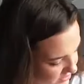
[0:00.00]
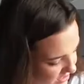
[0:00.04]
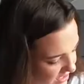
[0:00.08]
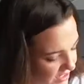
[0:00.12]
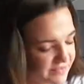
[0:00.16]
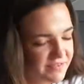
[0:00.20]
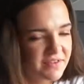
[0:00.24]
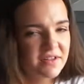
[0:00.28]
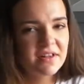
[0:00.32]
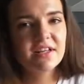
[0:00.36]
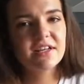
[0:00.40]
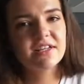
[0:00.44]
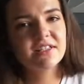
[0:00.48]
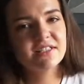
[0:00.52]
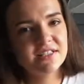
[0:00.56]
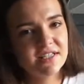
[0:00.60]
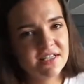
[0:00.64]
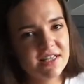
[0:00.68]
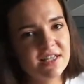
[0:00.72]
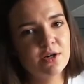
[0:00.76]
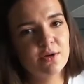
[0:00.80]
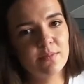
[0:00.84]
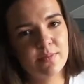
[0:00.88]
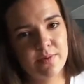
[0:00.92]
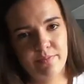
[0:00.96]
I feel like it's a
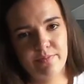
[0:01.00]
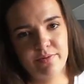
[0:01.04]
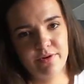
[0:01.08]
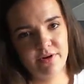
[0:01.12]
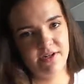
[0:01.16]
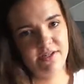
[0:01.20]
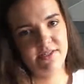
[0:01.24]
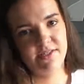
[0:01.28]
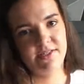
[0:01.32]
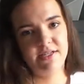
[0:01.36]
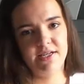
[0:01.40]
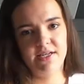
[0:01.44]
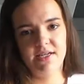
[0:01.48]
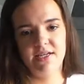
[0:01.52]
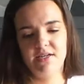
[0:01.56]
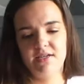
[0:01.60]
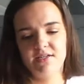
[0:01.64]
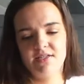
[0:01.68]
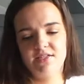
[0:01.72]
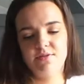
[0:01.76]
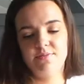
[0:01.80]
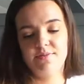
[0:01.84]
little bit pricey, to